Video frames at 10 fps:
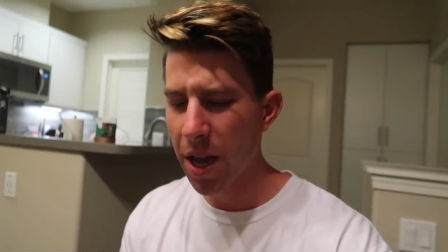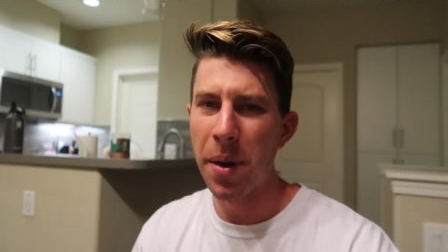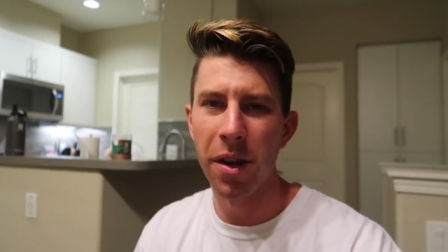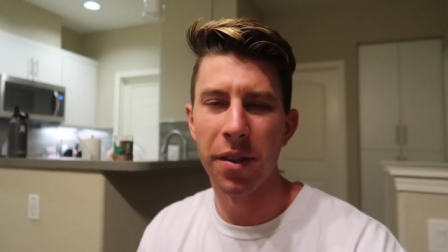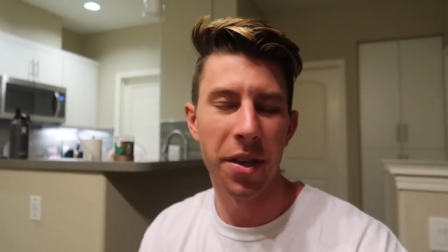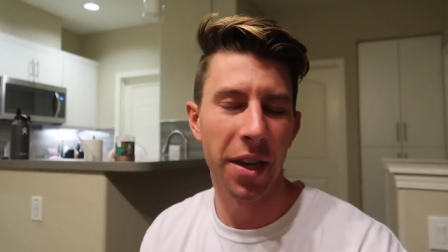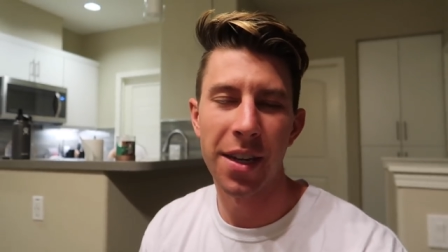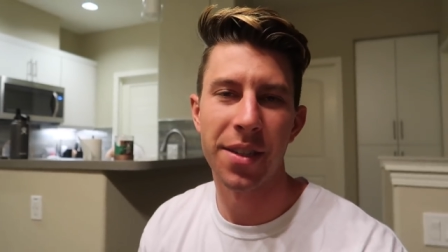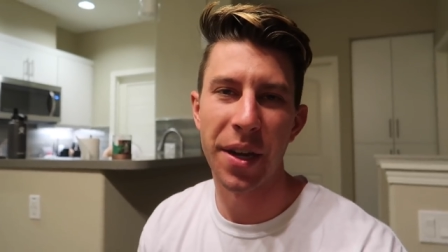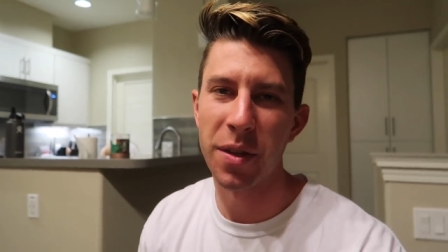Apparently you
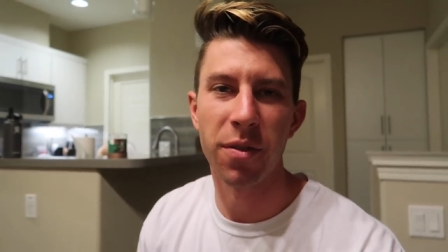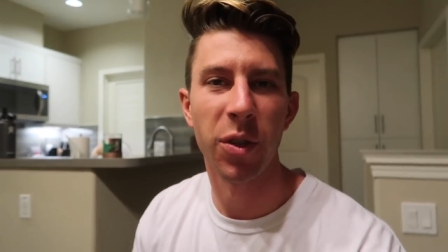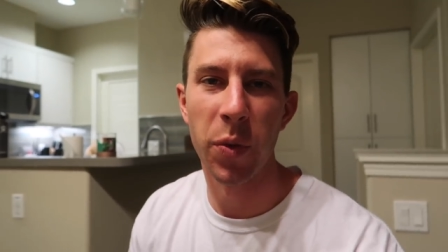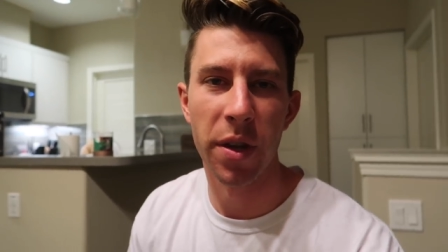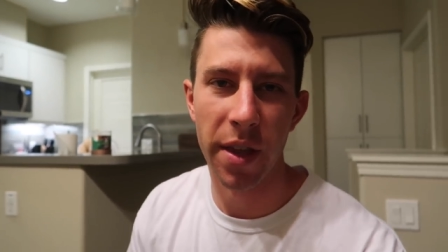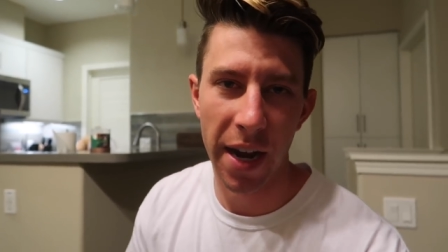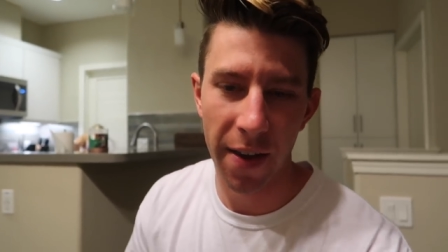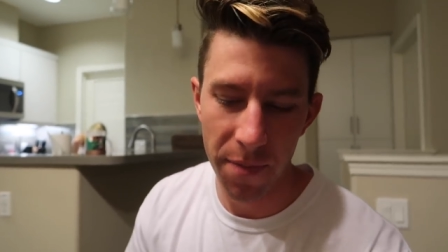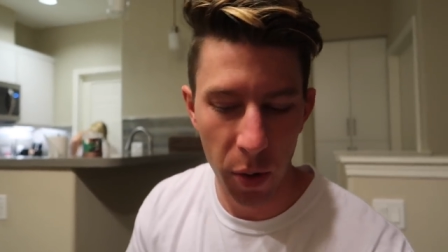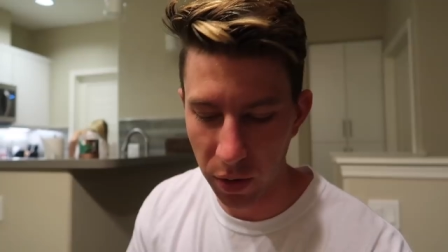guys think it's really weird that I
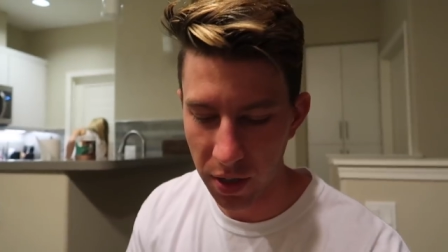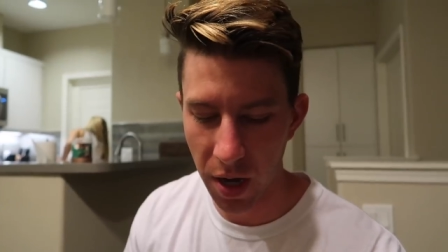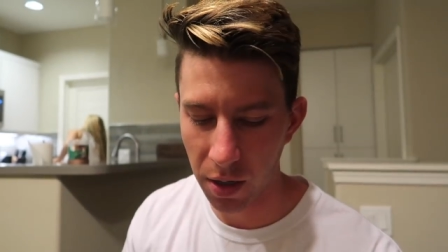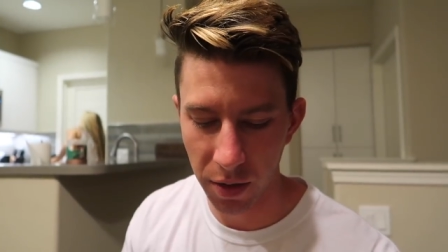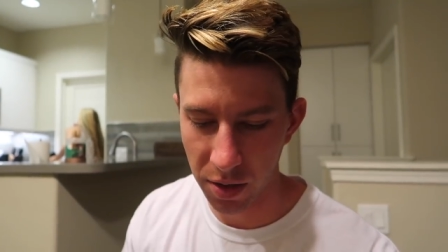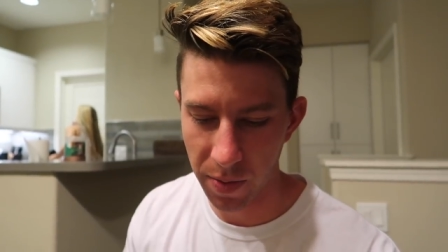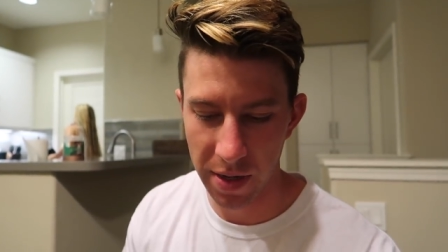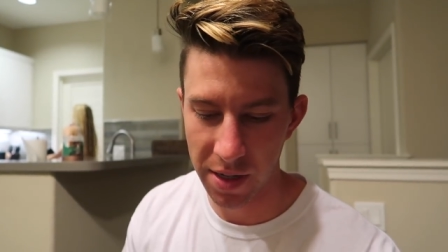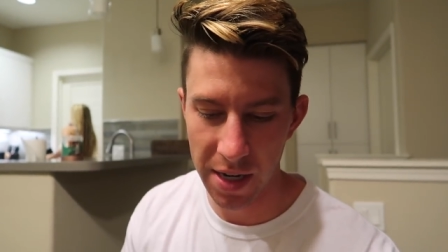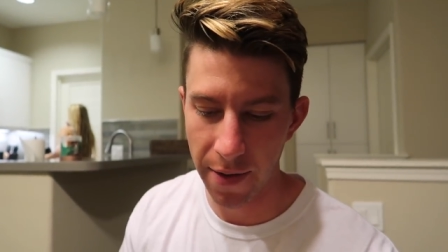have milk with tacos, but
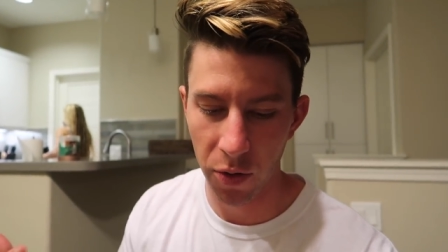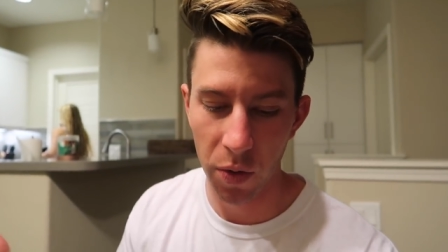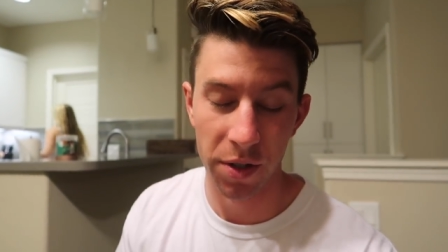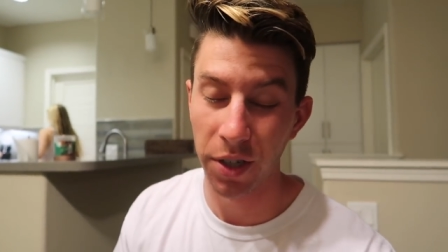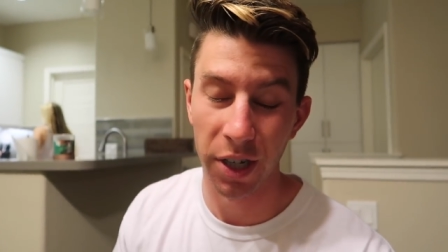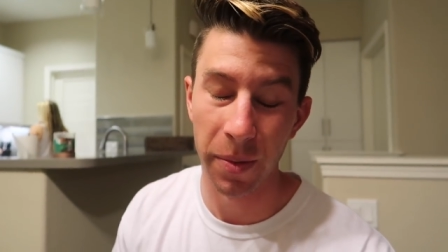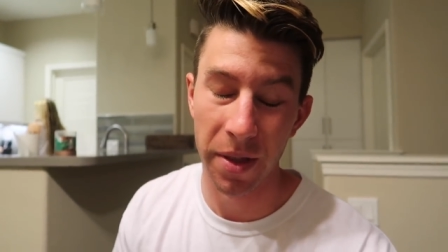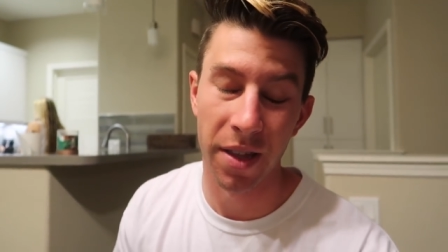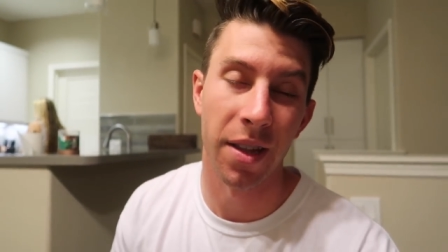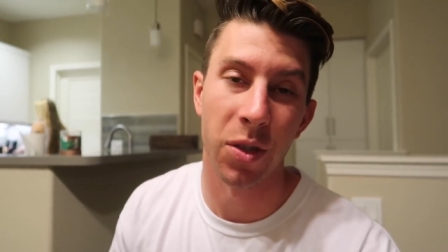it's never once occurred to me
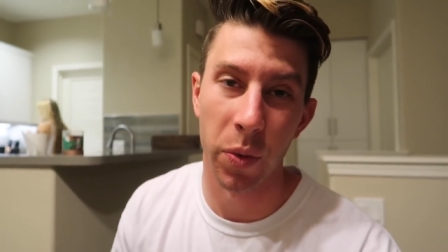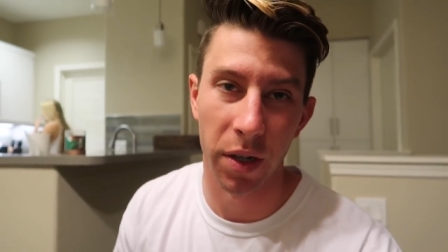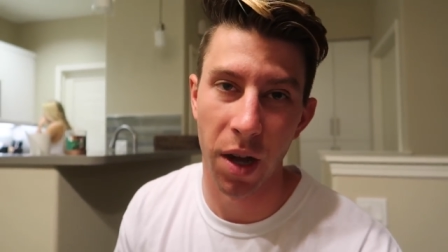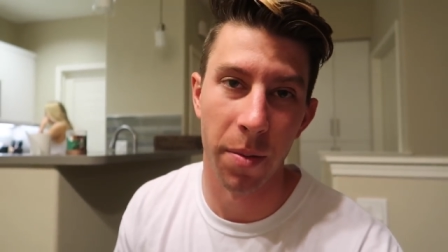that that's a weird